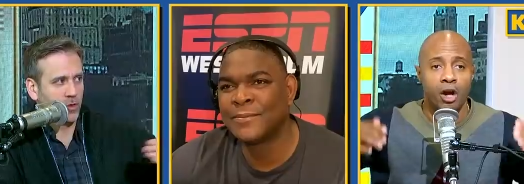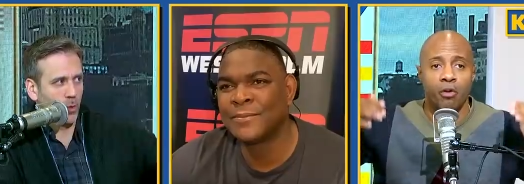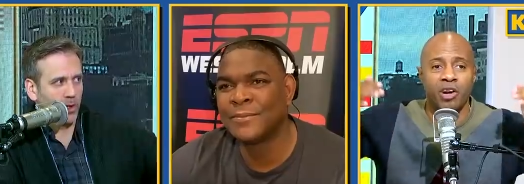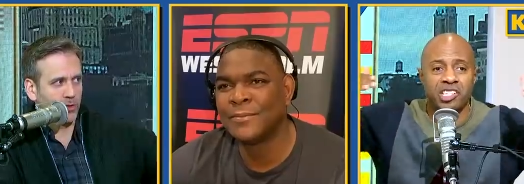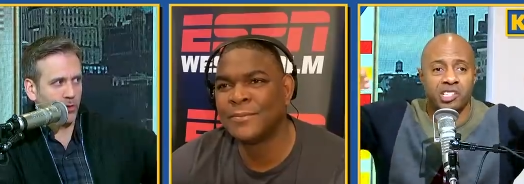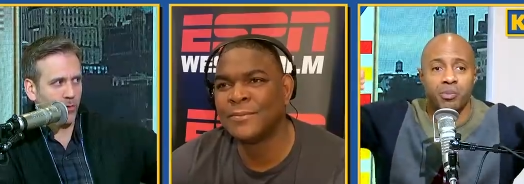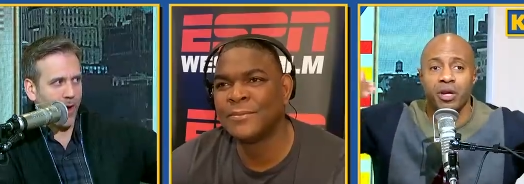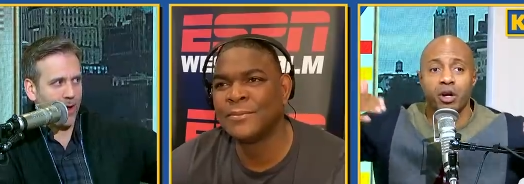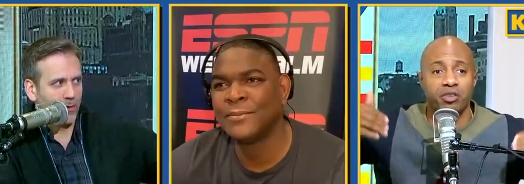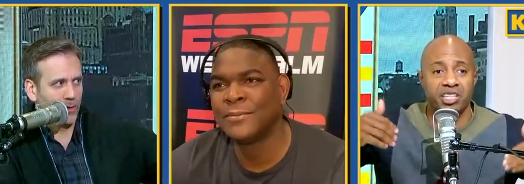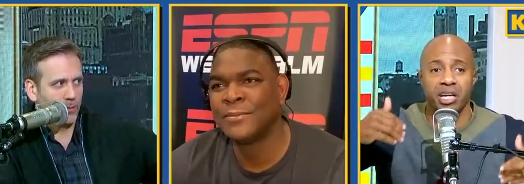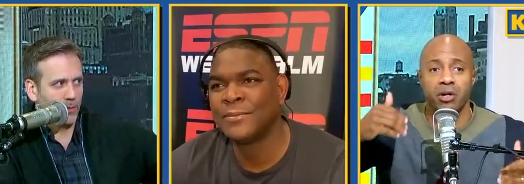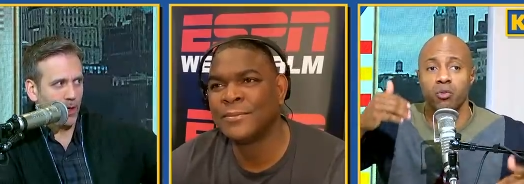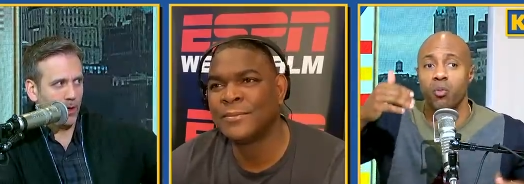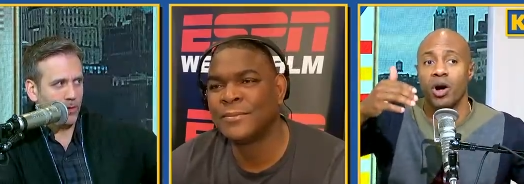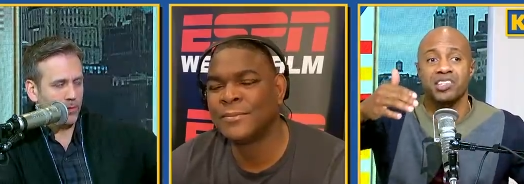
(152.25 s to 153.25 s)
Speaker 1: what's Middleton around him,
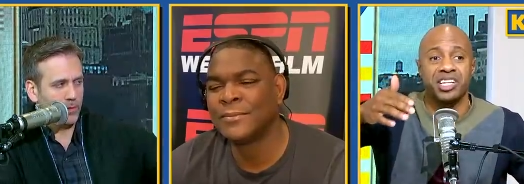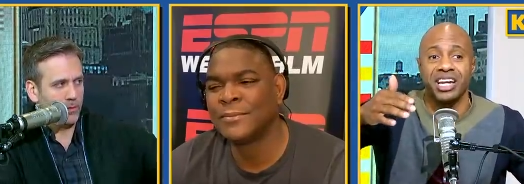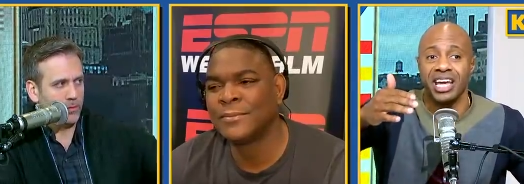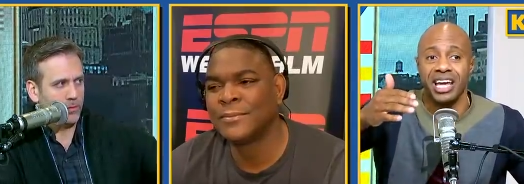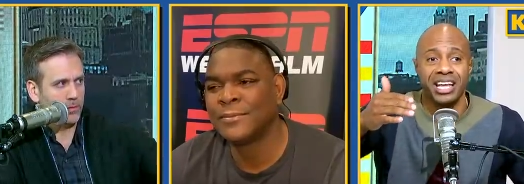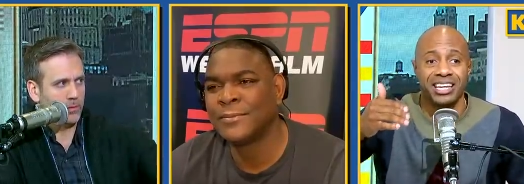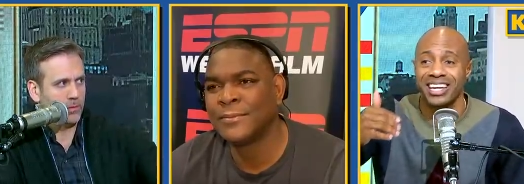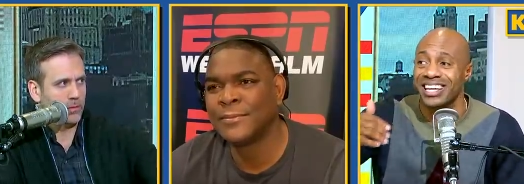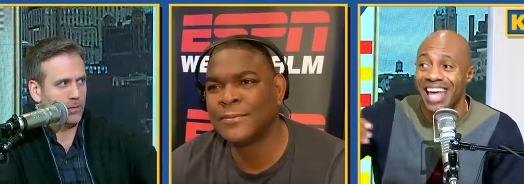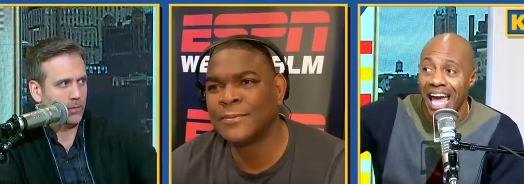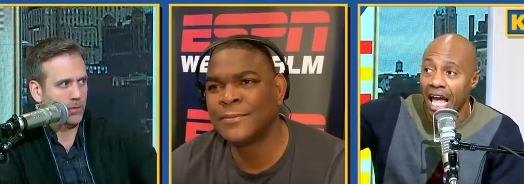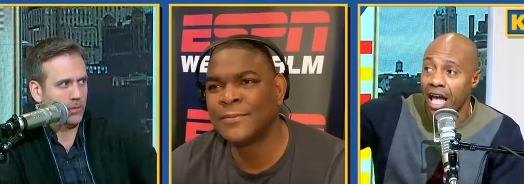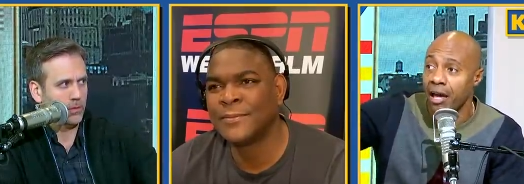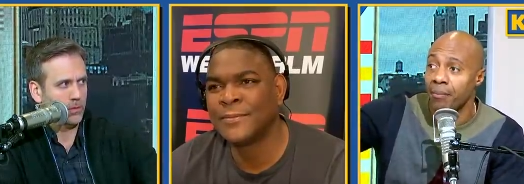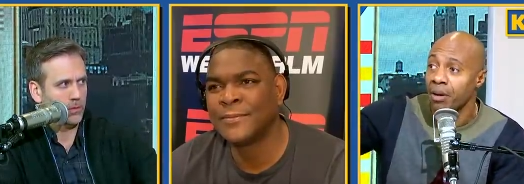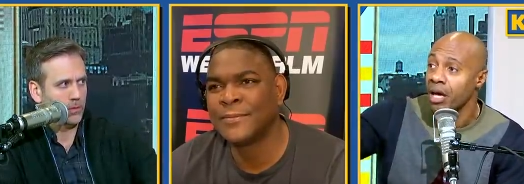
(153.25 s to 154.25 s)
though. wasn't in the
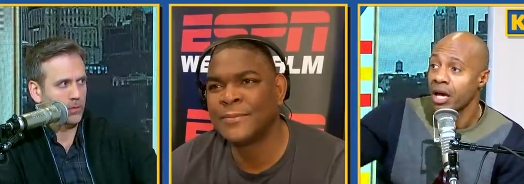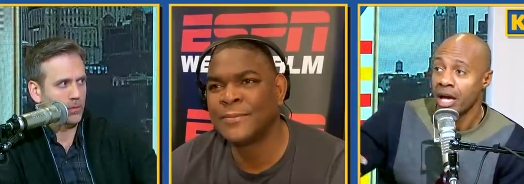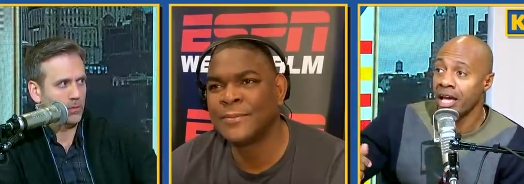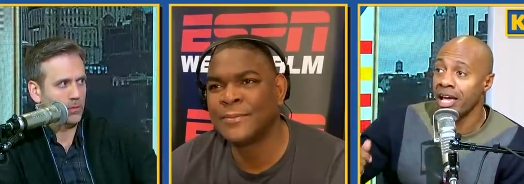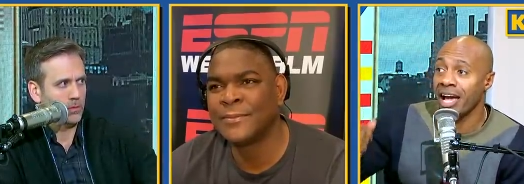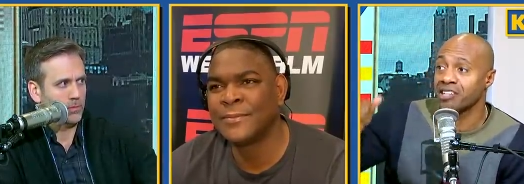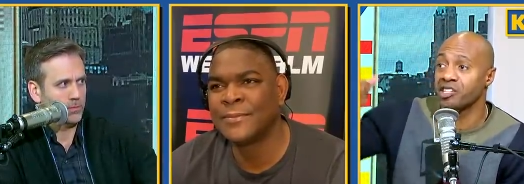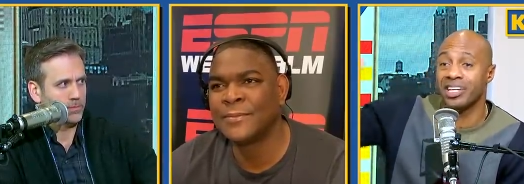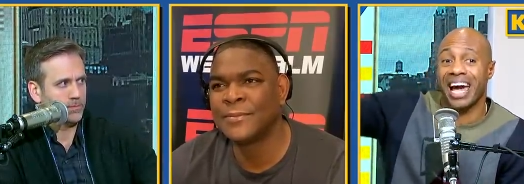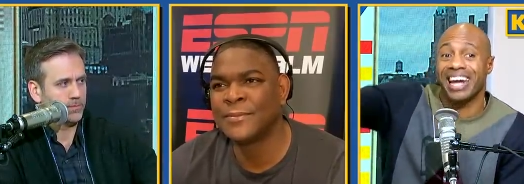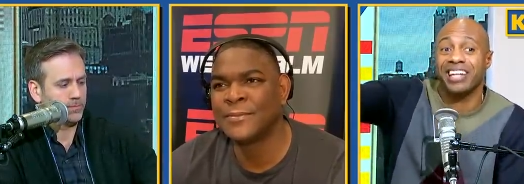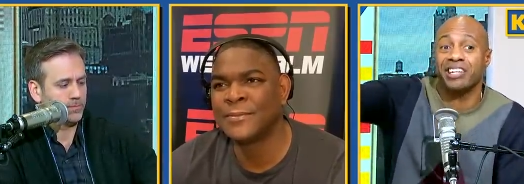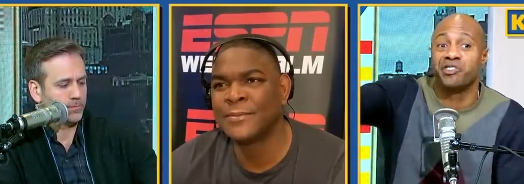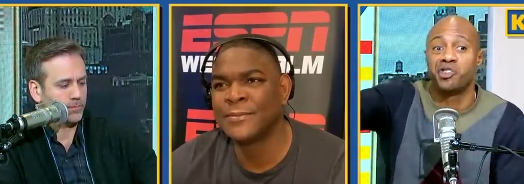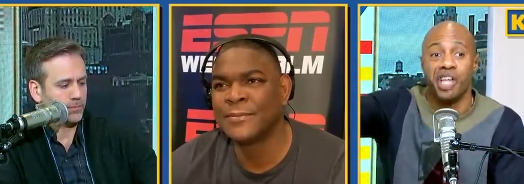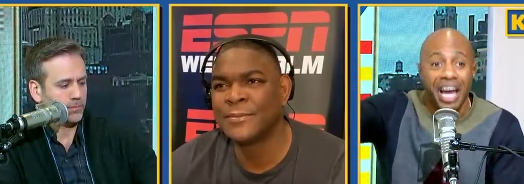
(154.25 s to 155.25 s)
game. He actually got
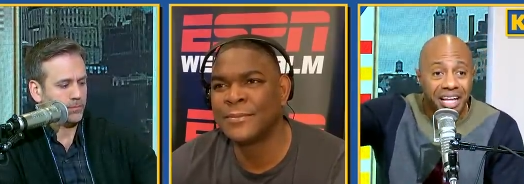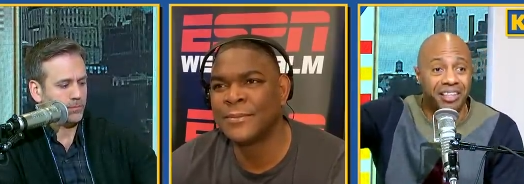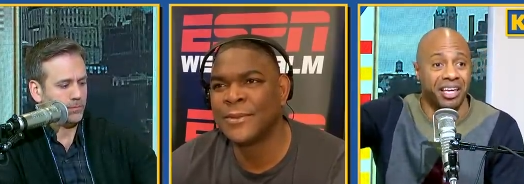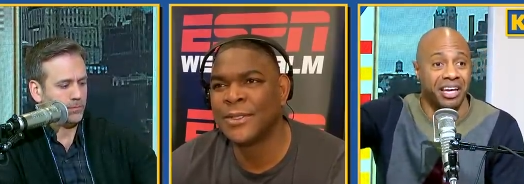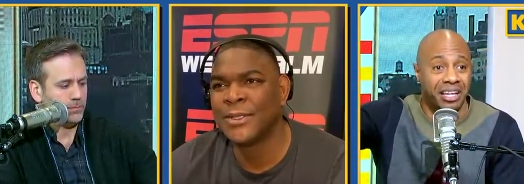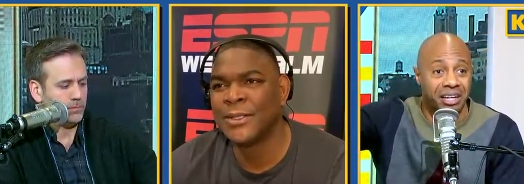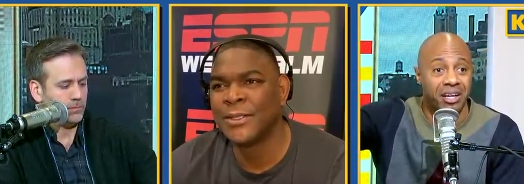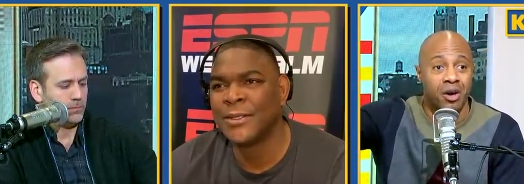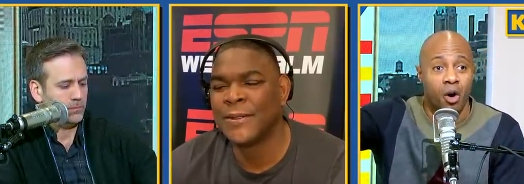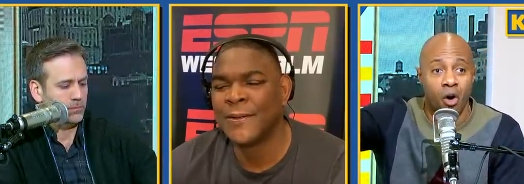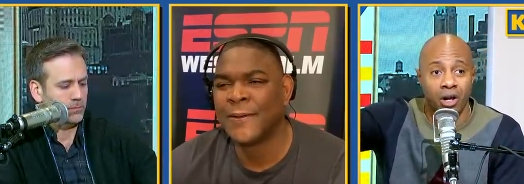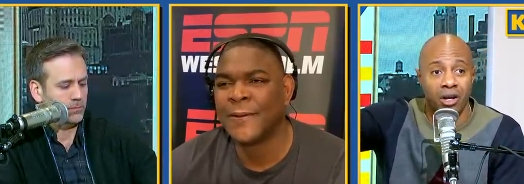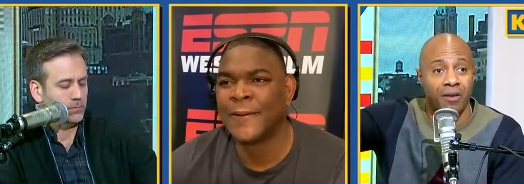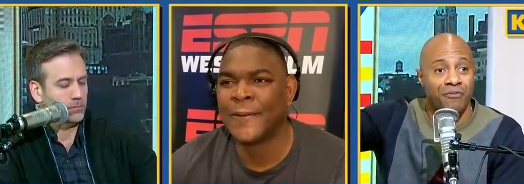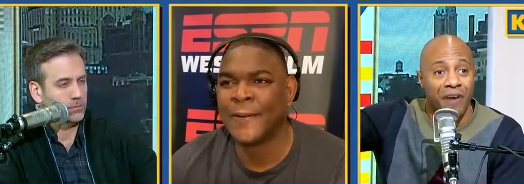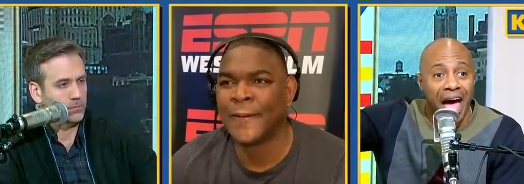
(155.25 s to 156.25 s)
ejected on
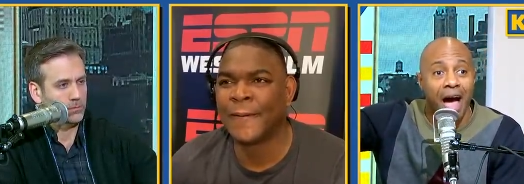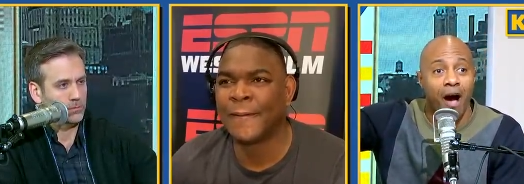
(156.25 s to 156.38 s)
the foul